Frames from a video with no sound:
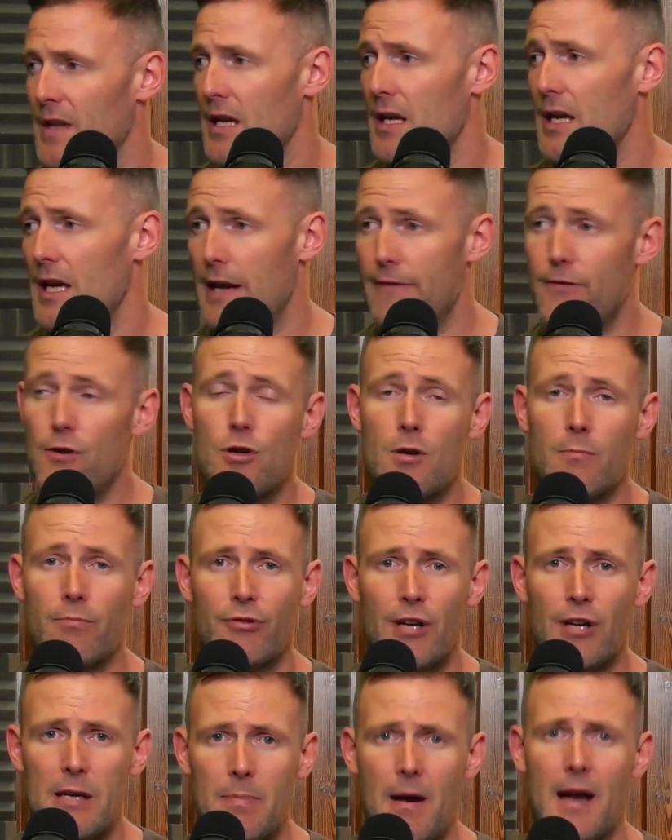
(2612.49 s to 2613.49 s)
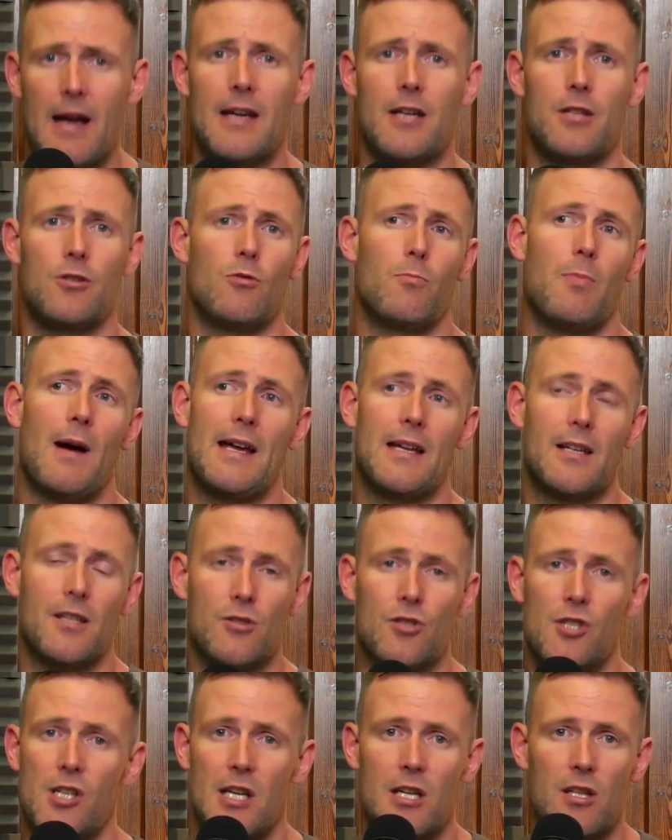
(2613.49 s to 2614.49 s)
if you can pre-bait and your bait can
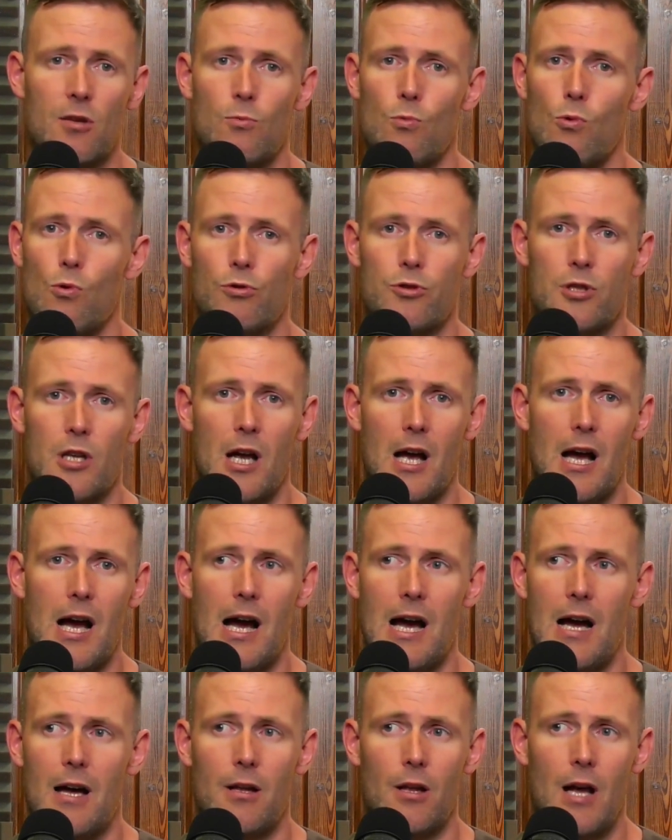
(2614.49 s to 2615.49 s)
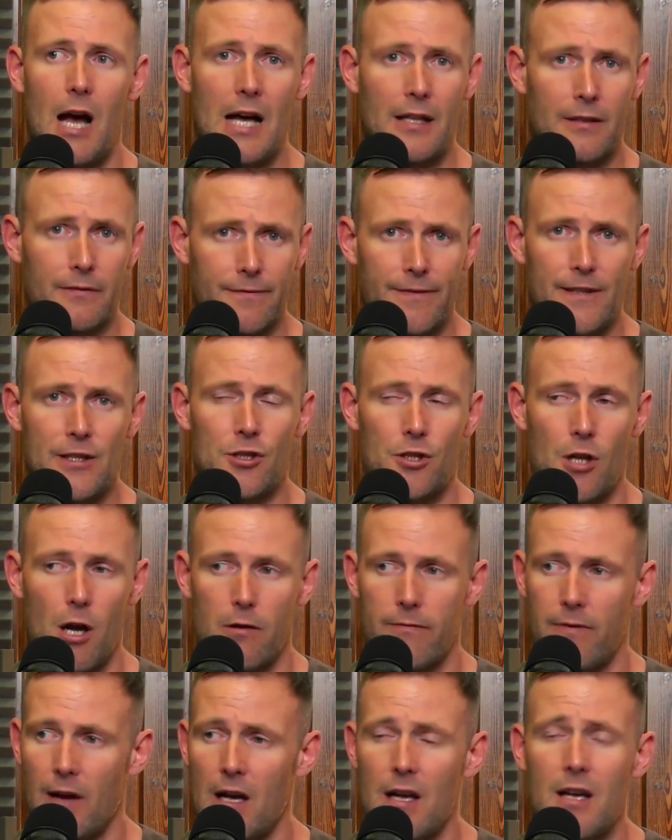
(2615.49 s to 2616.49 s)
sit in the water unfished
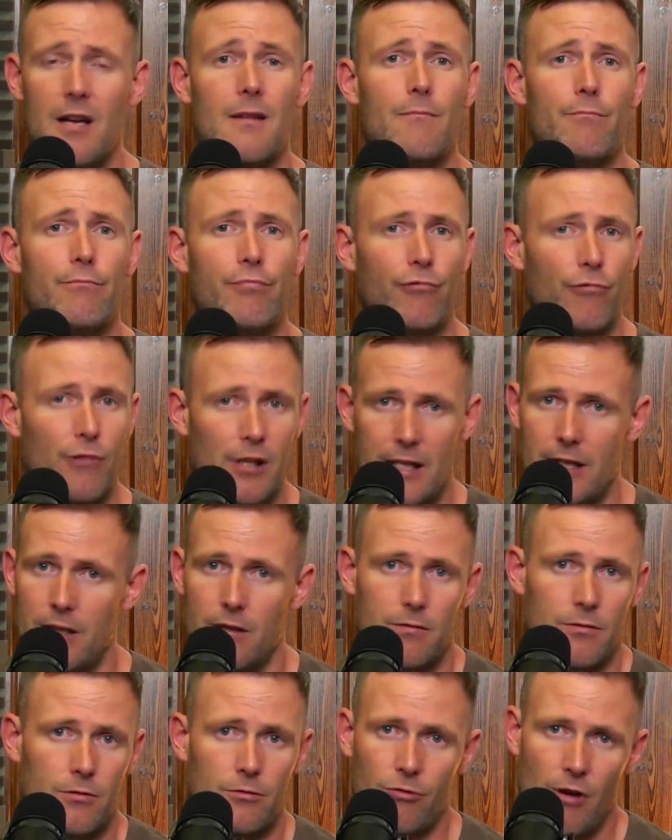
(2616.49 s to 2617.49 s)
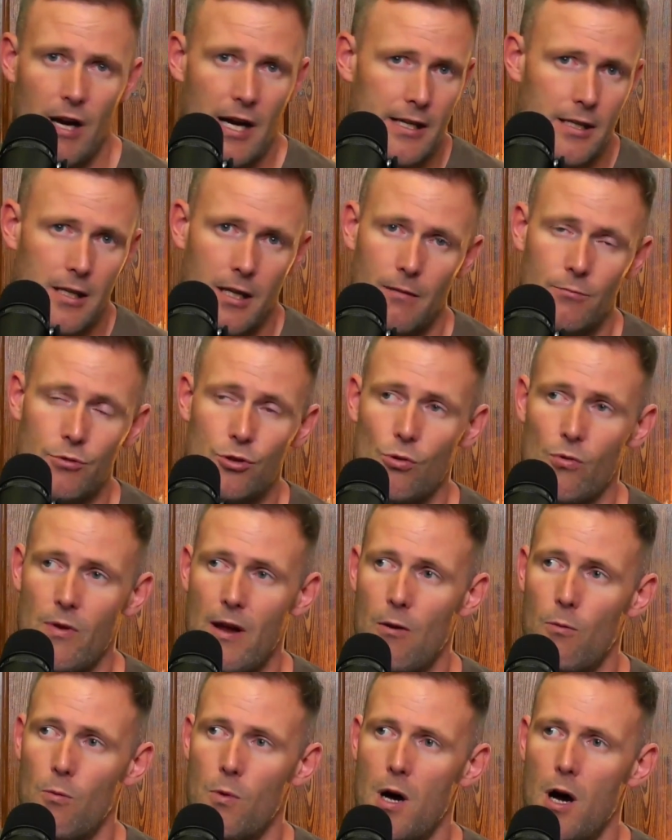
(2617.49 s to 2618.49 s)
over, brilliant, great, yeah, I'm sure
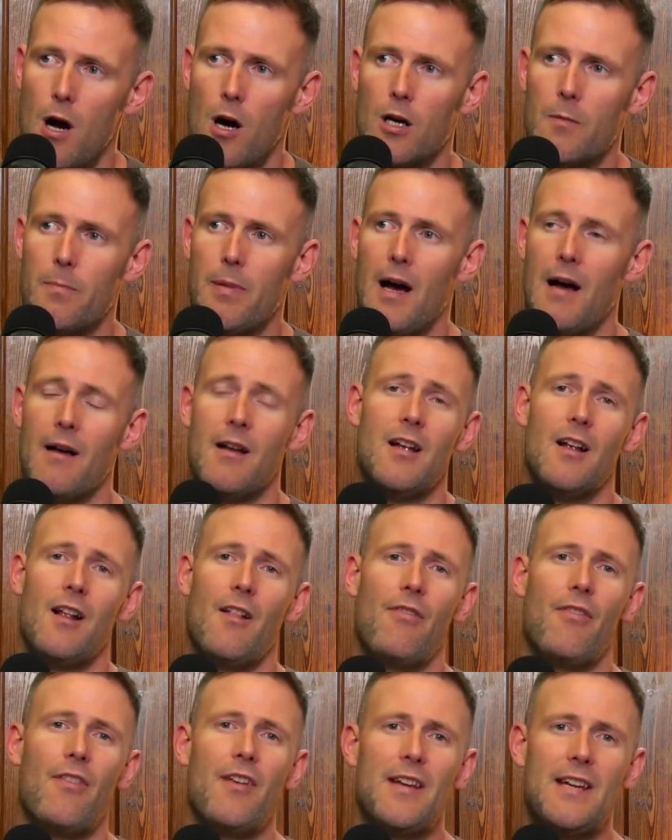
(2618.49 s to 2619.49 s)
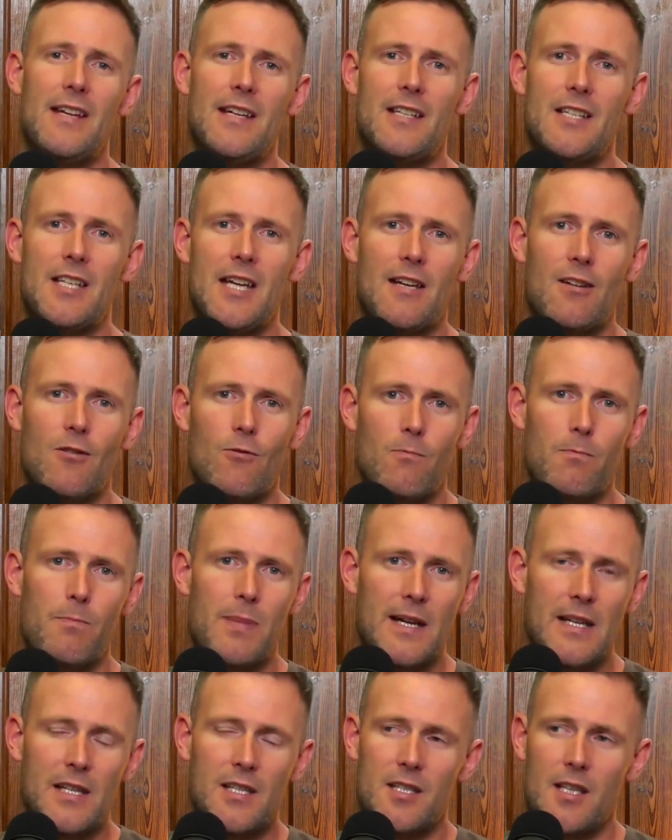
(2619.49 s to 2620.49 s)
that'll work. But the single
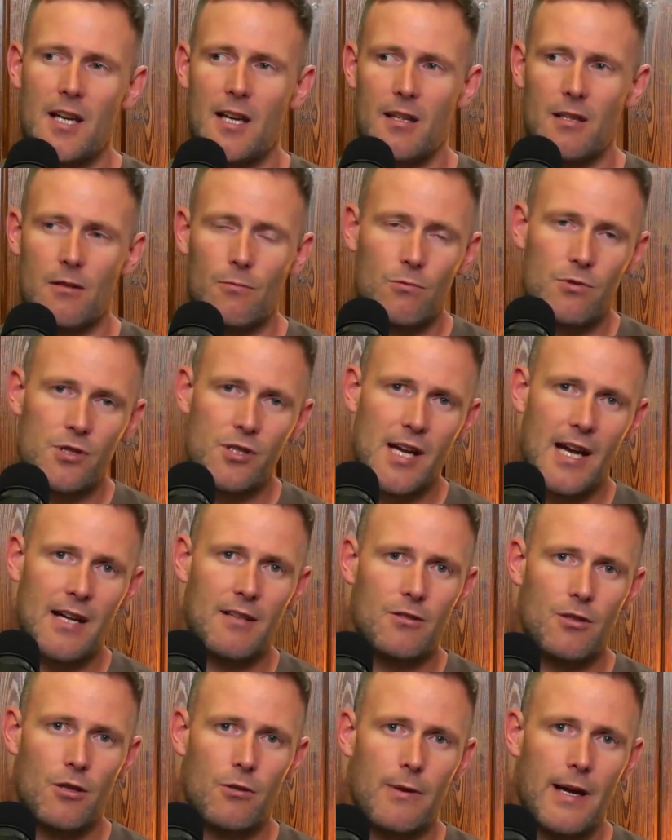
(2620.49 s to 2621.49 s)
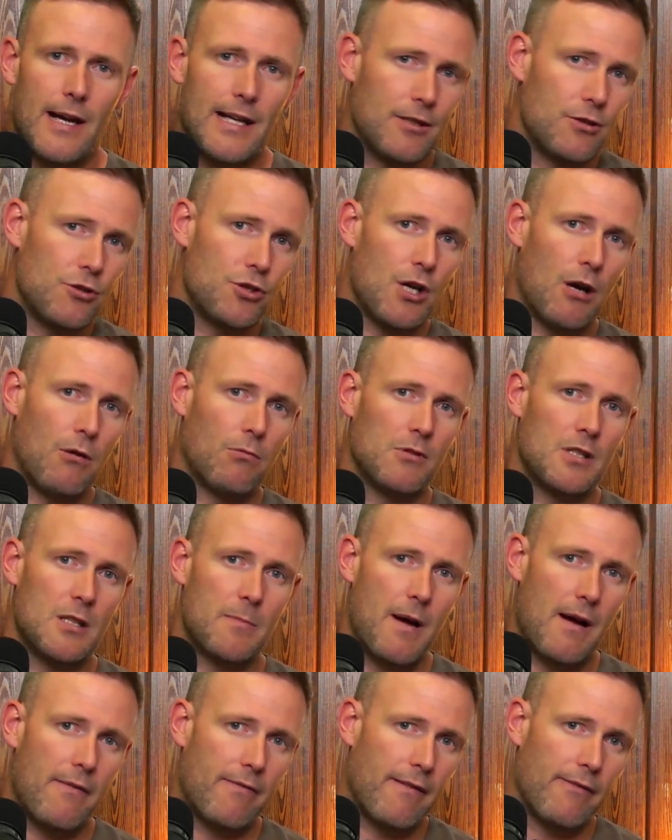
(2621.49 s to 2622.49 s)
biggest thing that will stand you head and shoulders
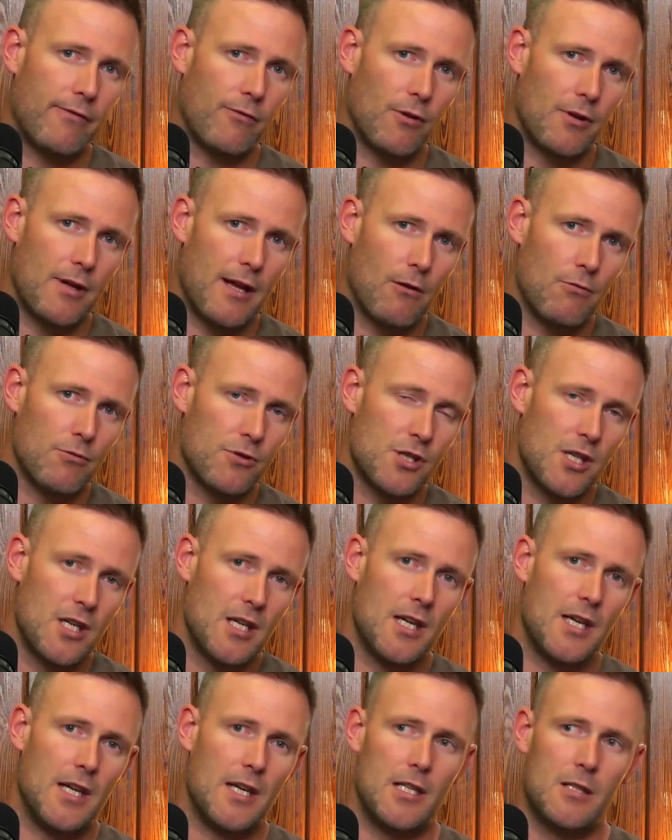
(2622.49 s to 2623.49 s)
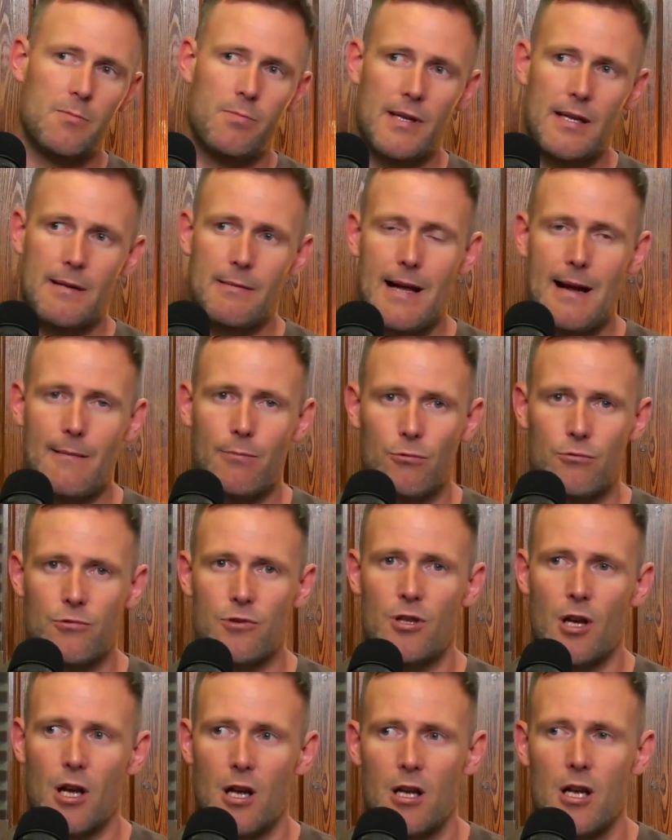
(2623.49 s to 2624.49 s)
above everyone else is being able
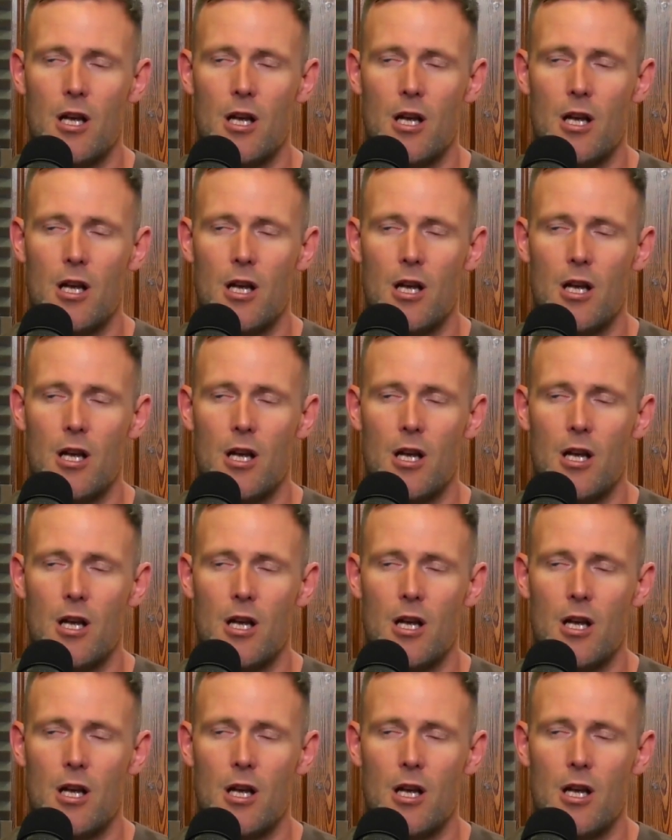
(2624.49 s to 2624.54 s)
to